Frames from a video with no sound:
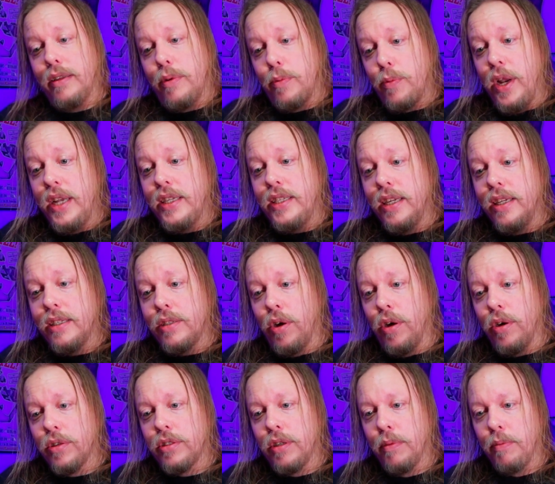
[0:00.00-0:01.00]
Racing is
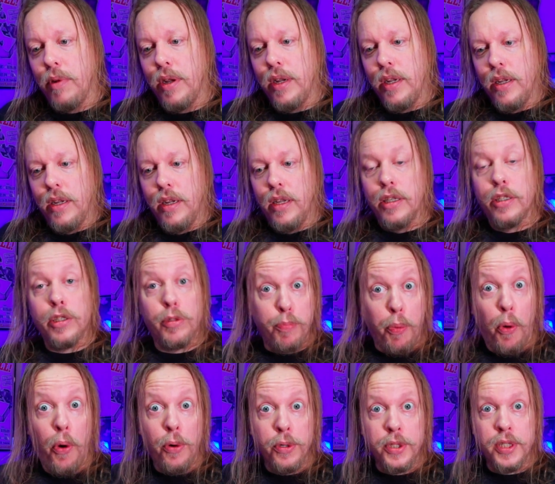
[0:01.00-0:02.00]
awesome.
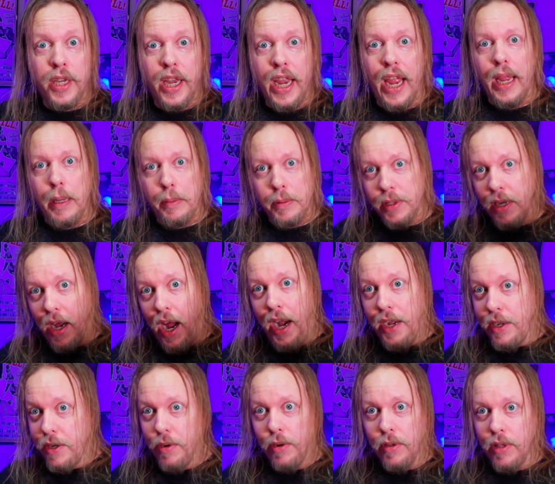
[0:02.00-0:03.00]
Sports games.
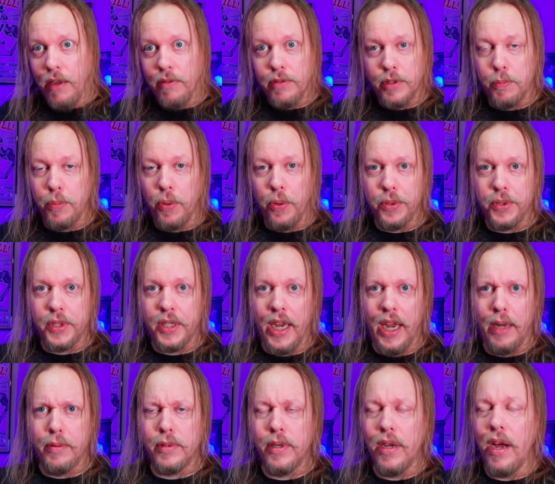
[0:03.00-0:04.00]
I do love sports
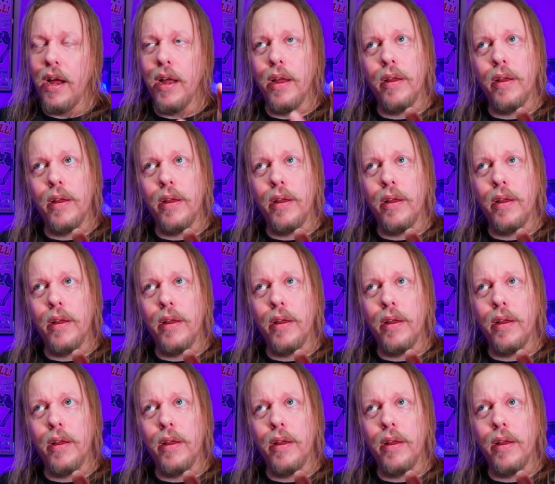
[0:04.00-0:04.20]
games.